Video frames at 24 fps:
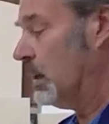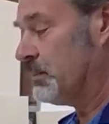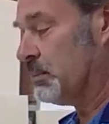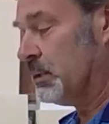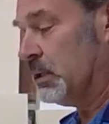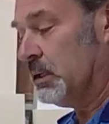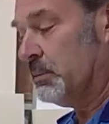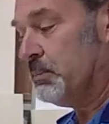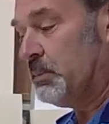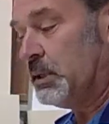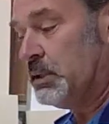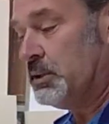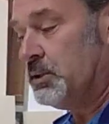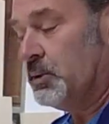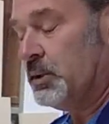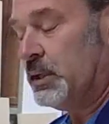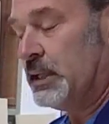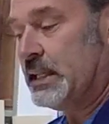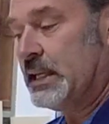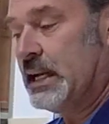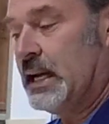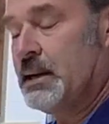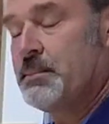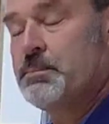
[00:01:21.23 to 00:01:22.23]
I'm going to be
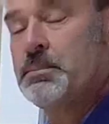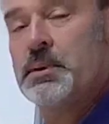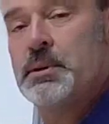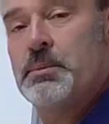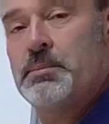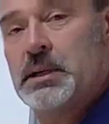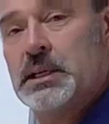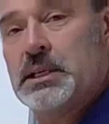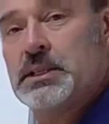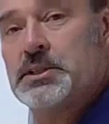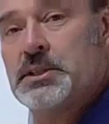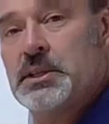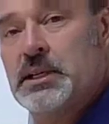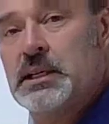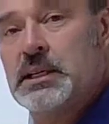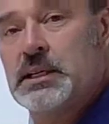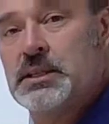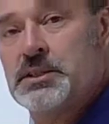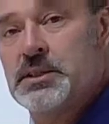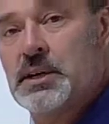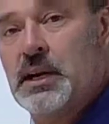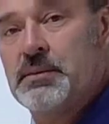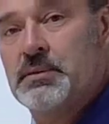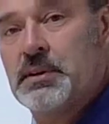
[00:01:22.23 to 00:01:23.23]
doing that. But the biggest thing
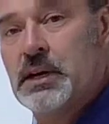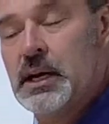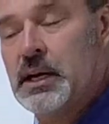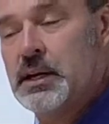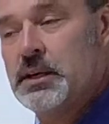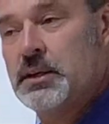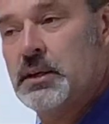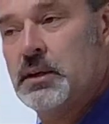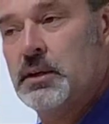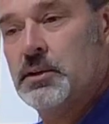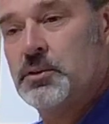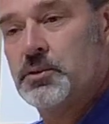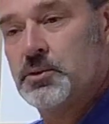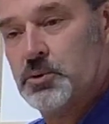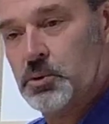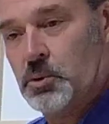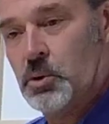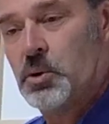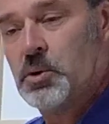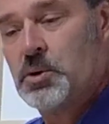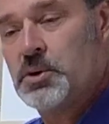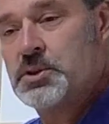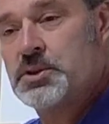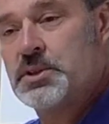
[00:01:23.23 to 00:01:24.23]
is I've got
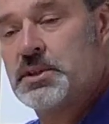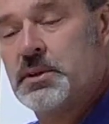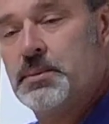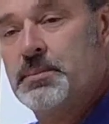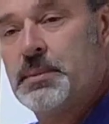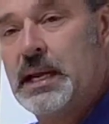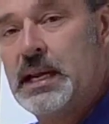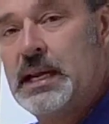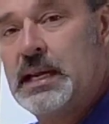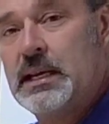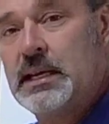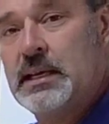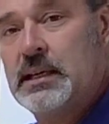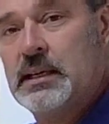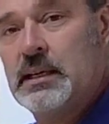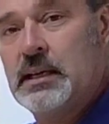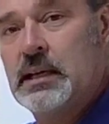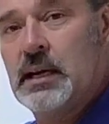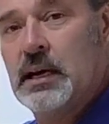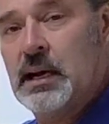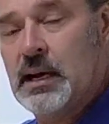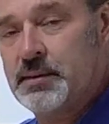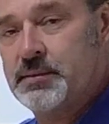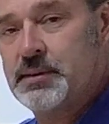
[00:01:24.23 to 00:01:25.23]
drawers to make.
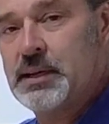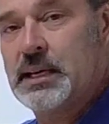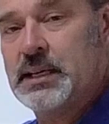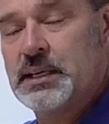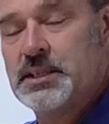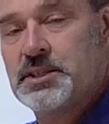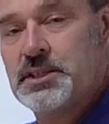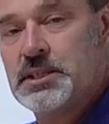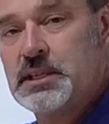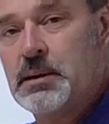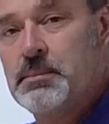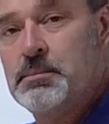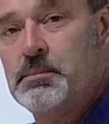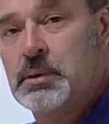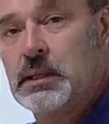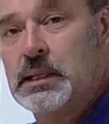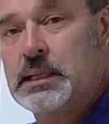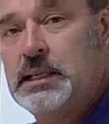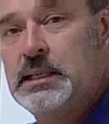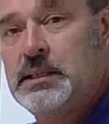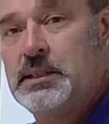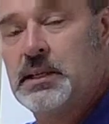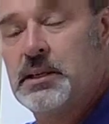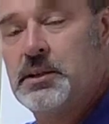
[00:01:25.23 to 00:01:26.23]
I've got
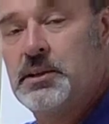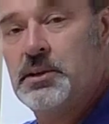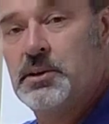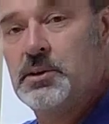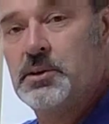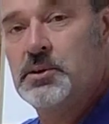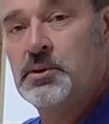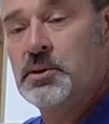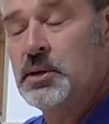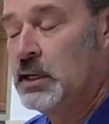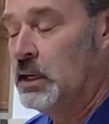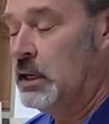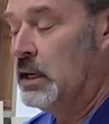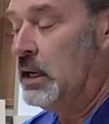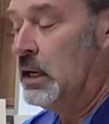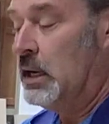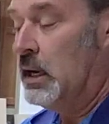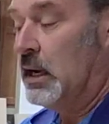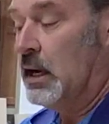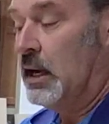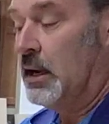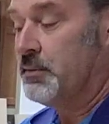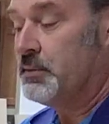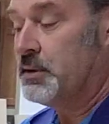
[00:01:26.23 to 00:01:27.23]
assembly to do.
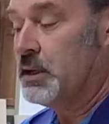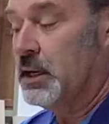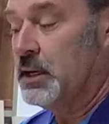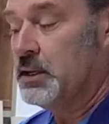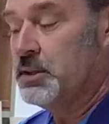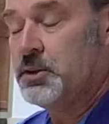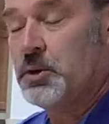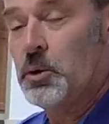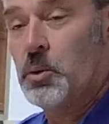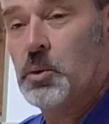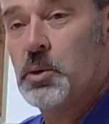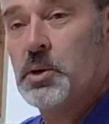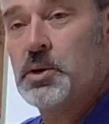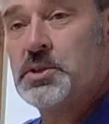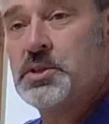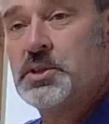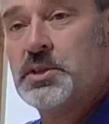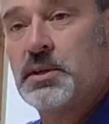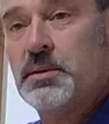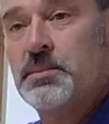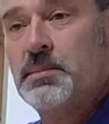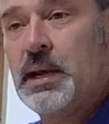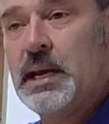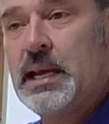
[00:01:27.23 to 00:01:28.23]
I've got
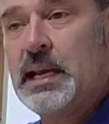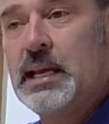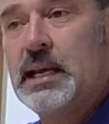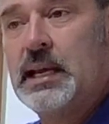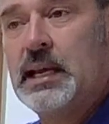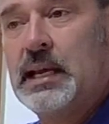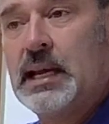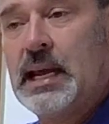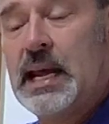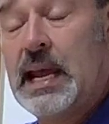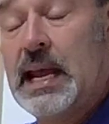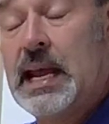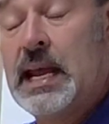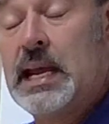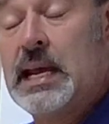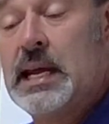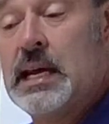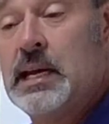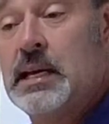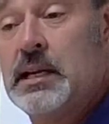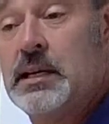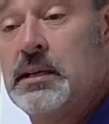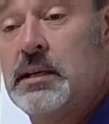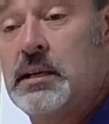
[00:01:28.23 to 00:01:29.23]
doors to make
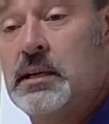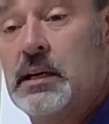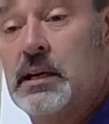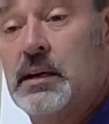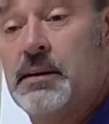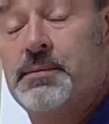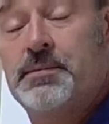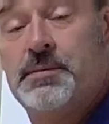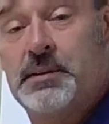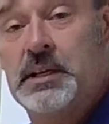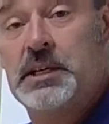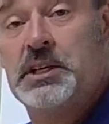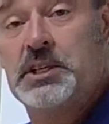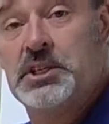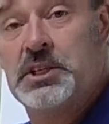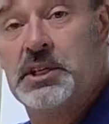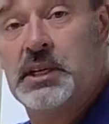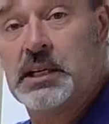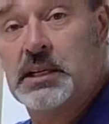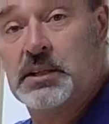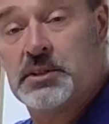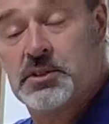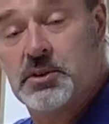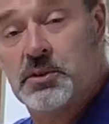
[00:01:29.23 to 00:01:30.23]
and
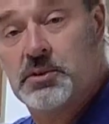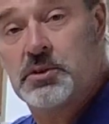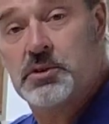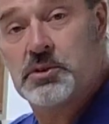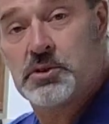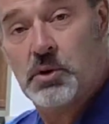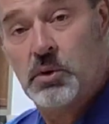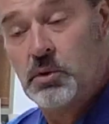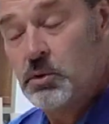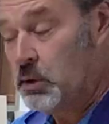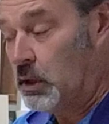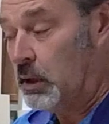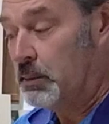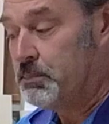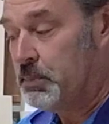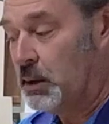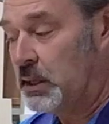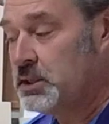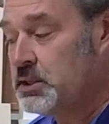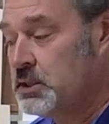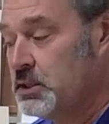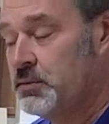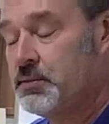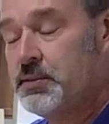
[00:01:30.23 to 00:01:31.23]
finishing. So there's a
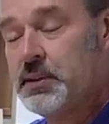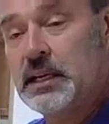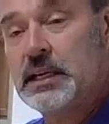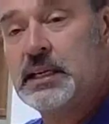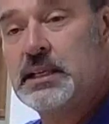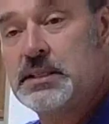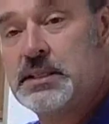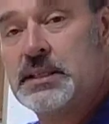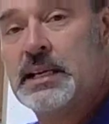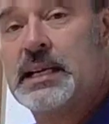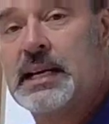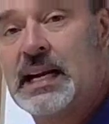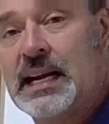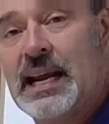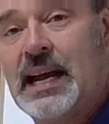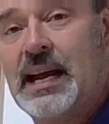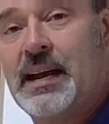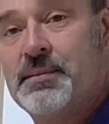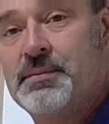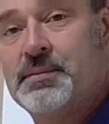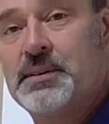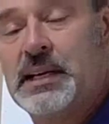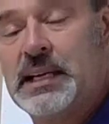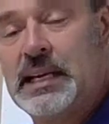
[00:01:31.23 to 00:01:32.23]
bunch of things that I
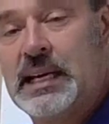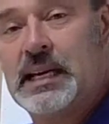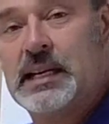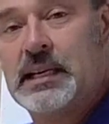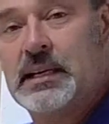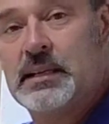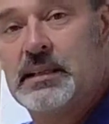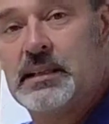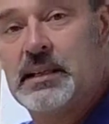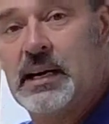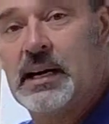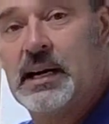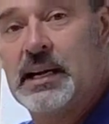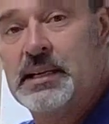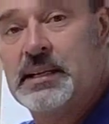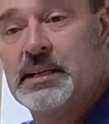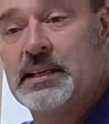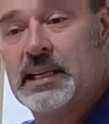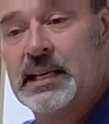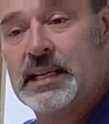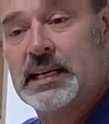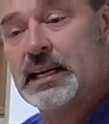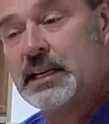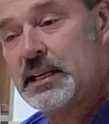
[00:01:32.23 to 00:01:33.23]
have to get
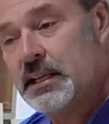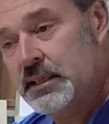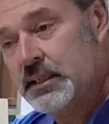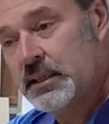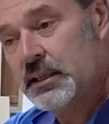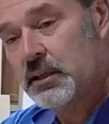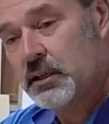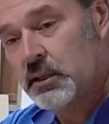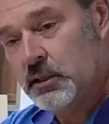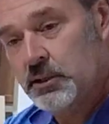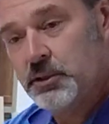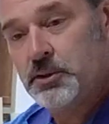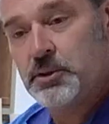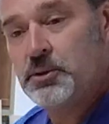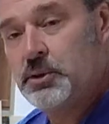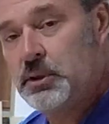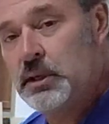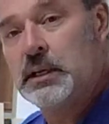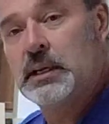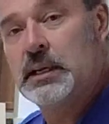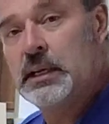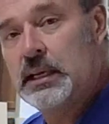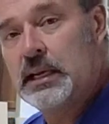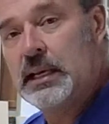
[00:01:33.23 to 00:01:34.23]
done that I can include
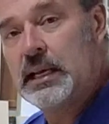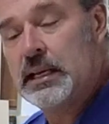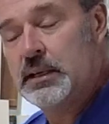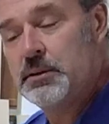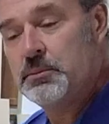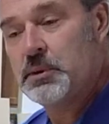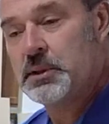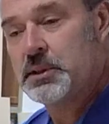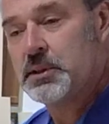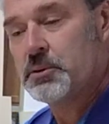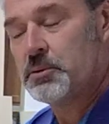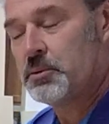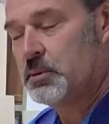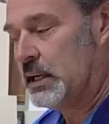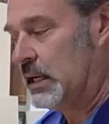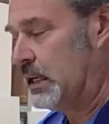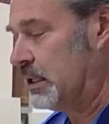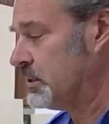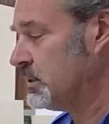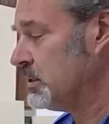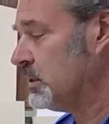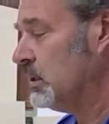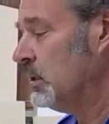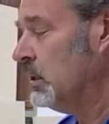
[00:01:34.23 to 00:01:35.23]
in with the
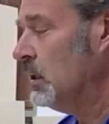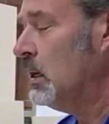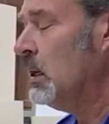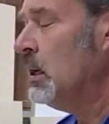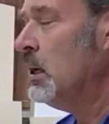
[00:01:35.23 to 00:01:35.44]
rest.